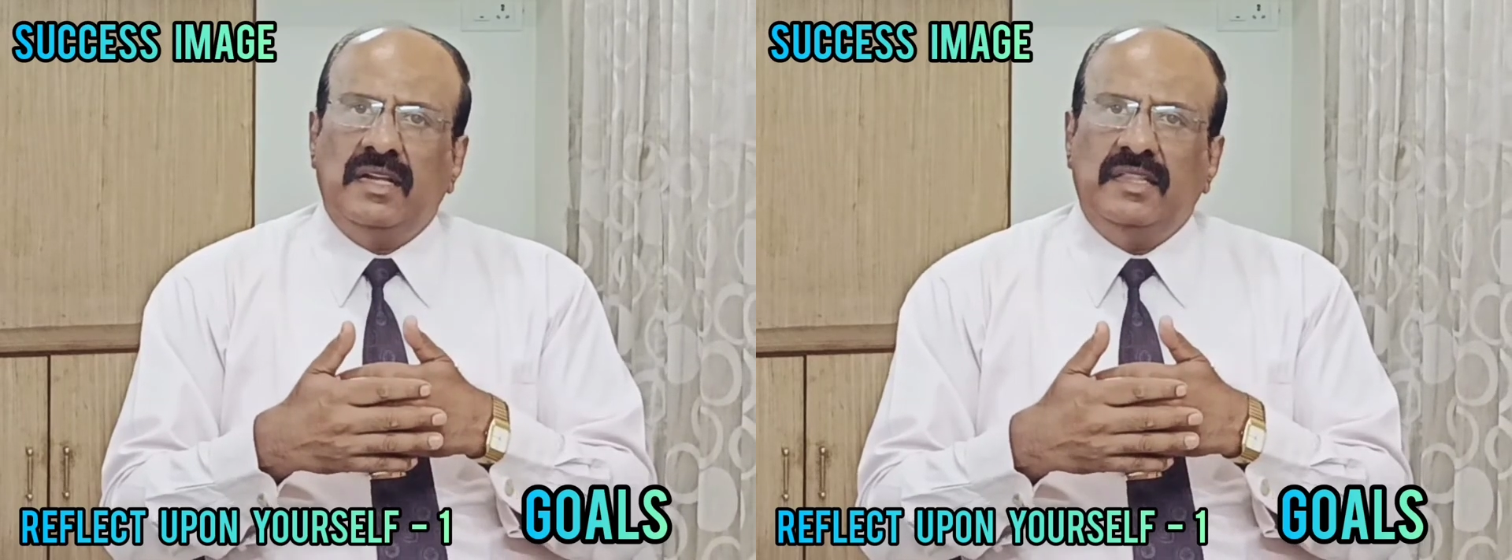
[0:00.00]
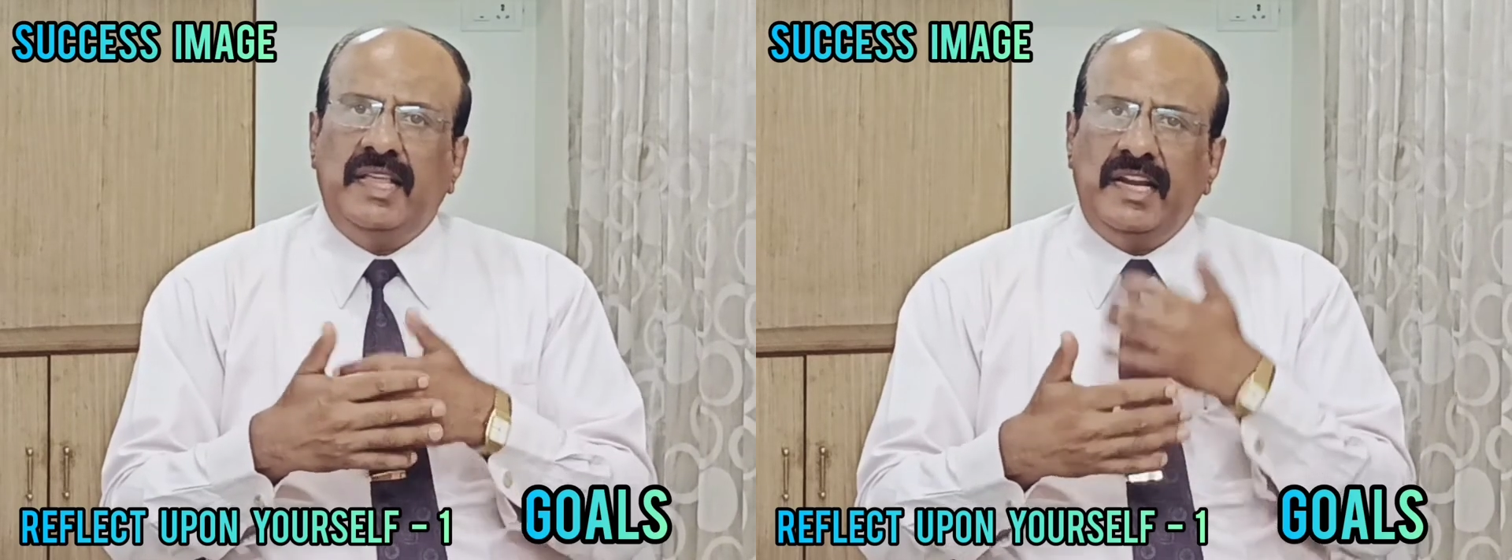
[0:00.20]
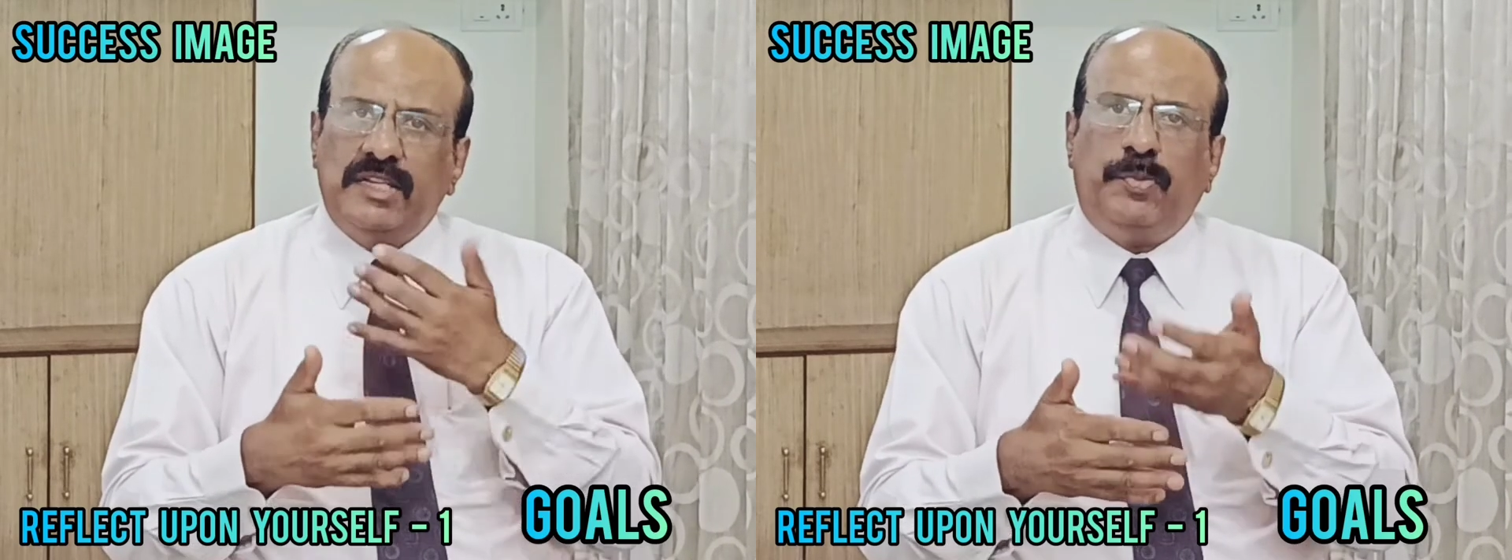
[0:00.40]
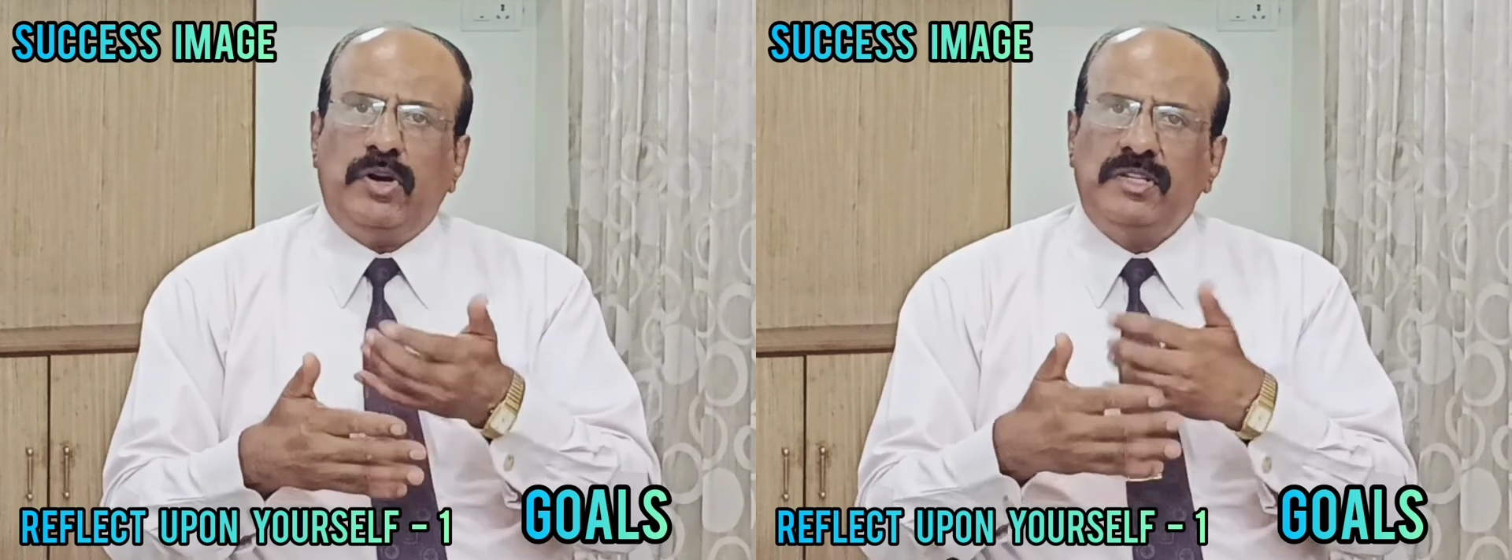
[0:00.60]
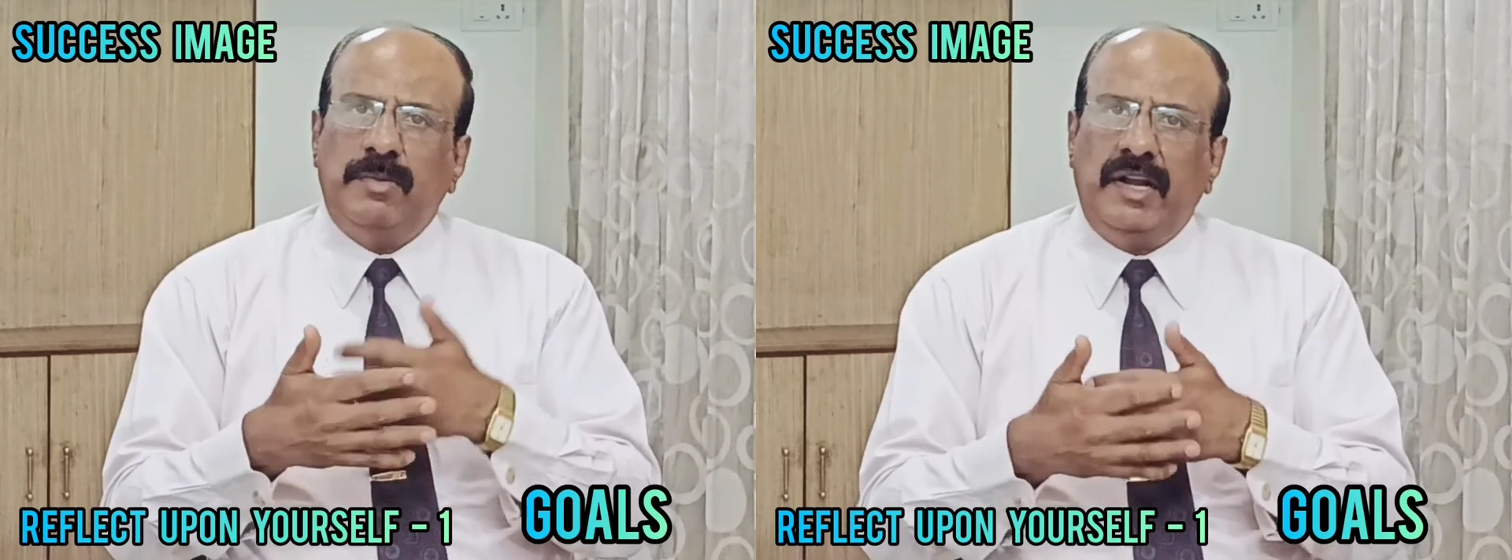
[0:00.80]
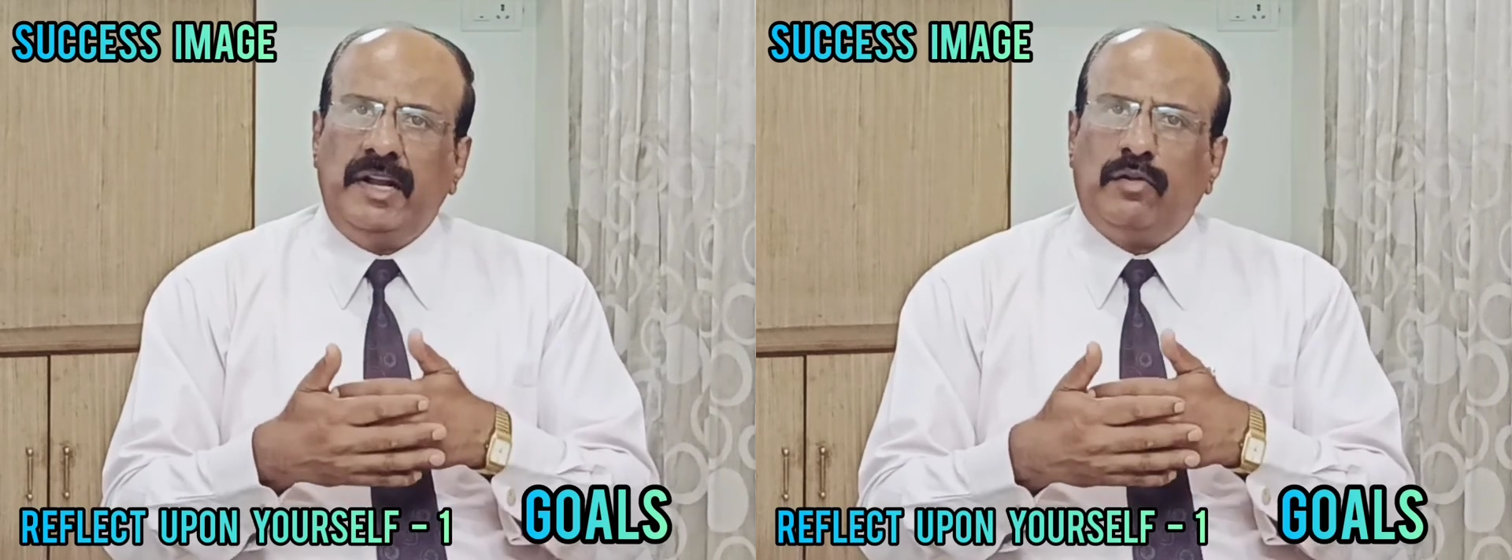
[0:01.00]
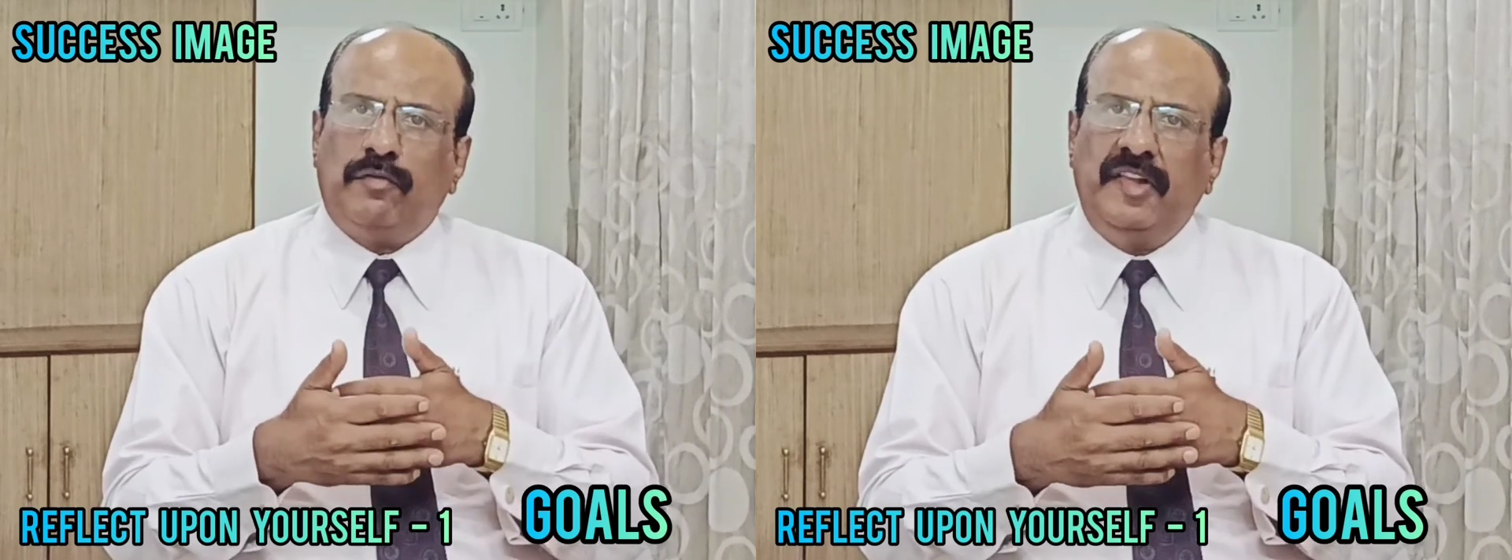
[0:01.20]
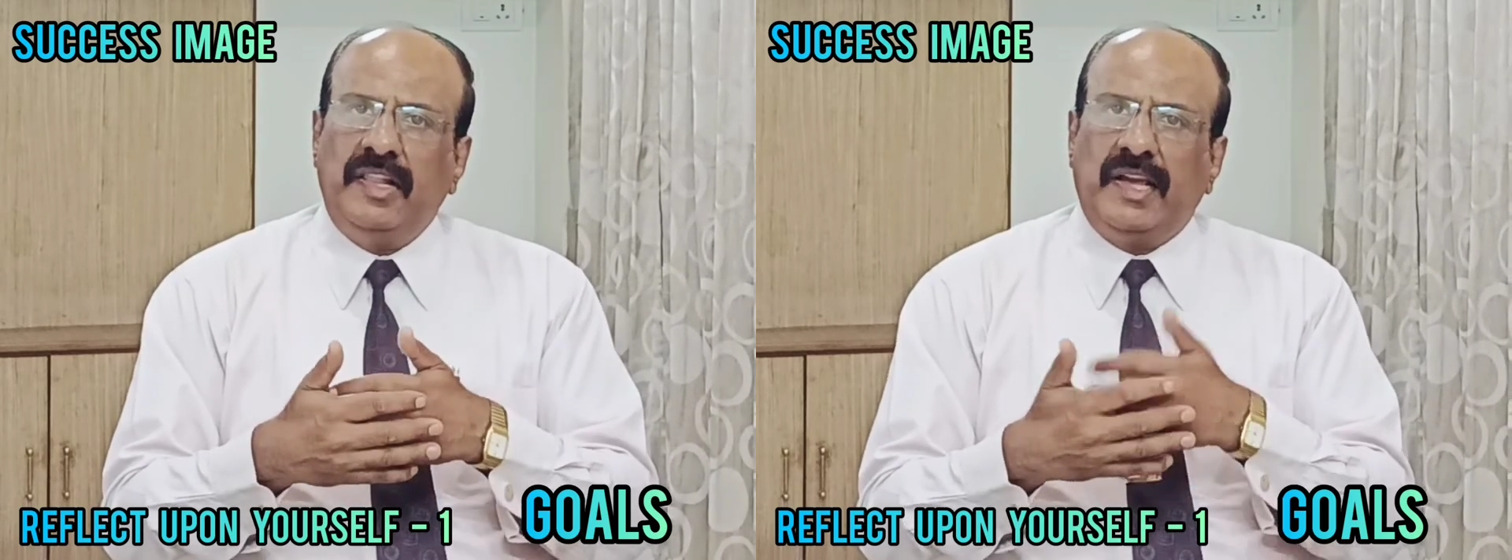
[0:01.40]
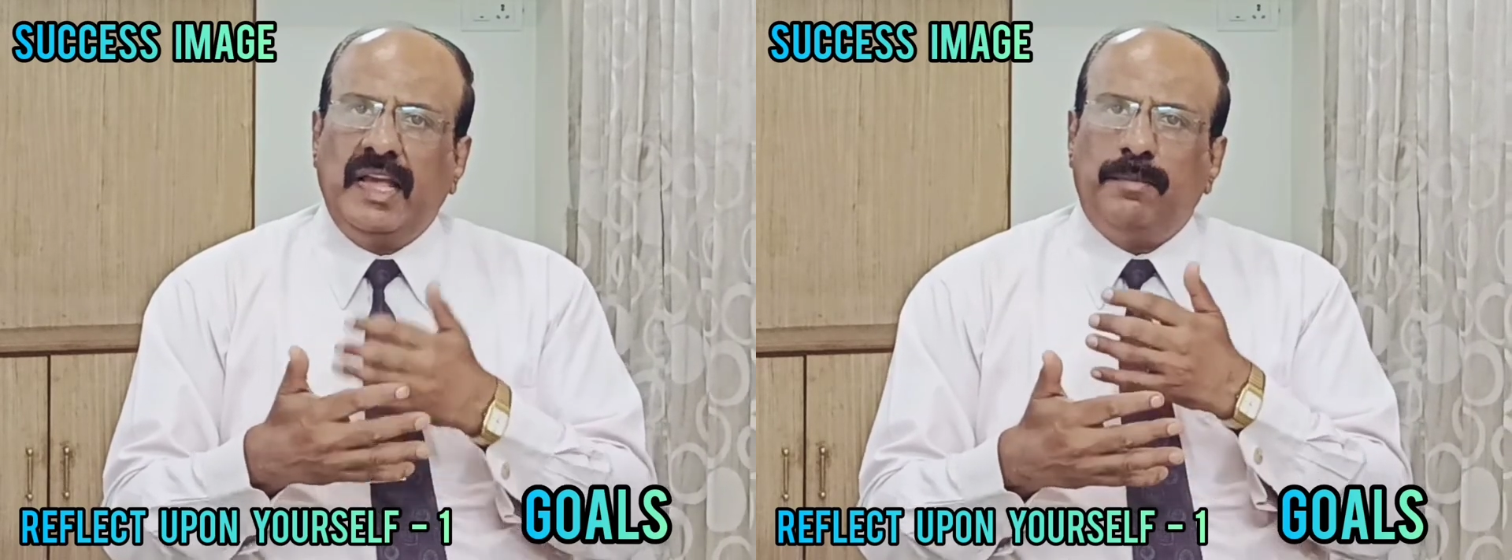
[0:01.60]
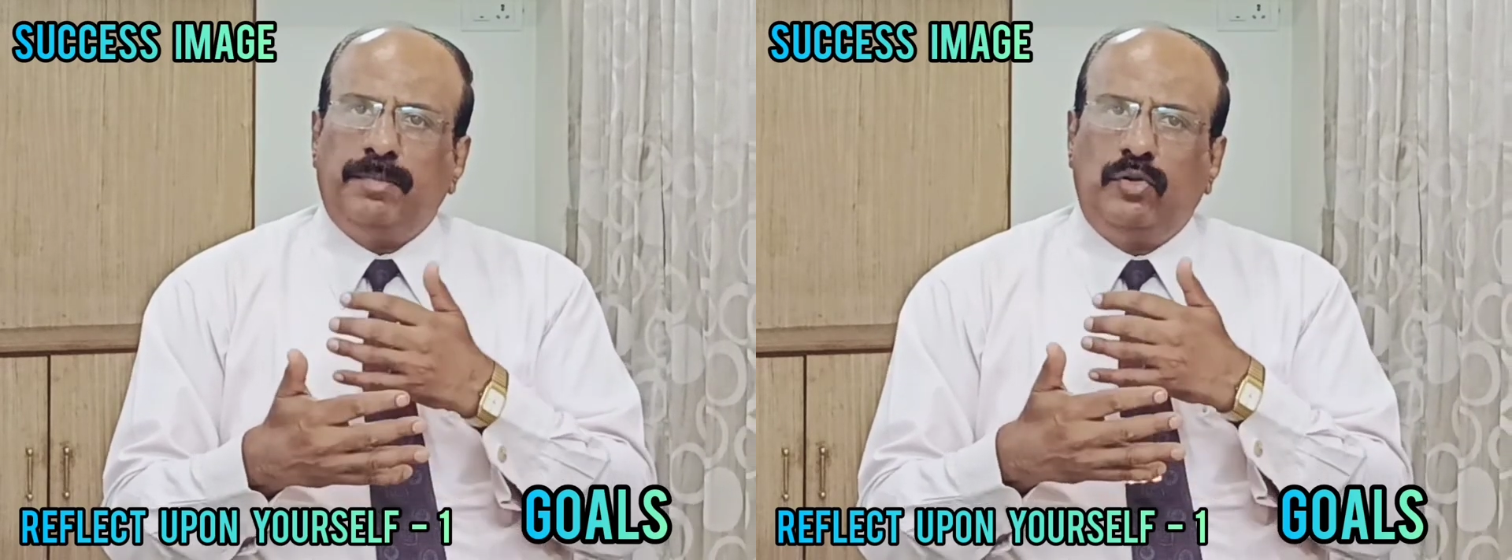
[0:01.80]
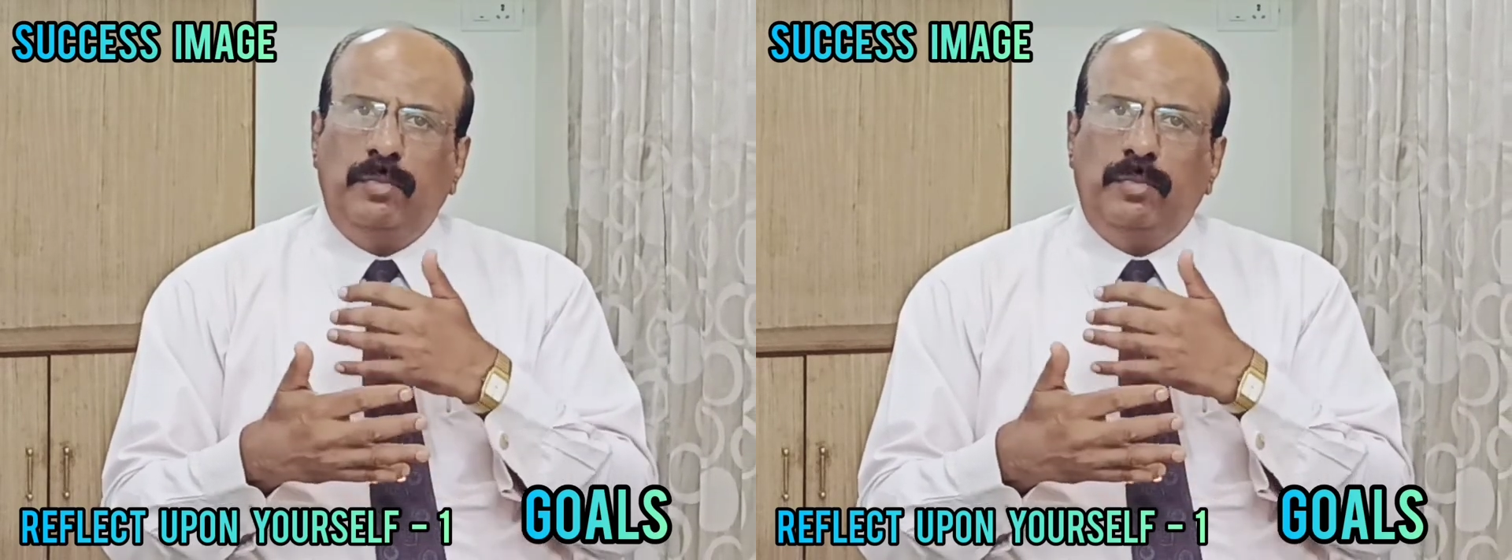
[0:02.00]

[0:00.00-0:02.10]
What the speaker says: there is possibility to fill the gap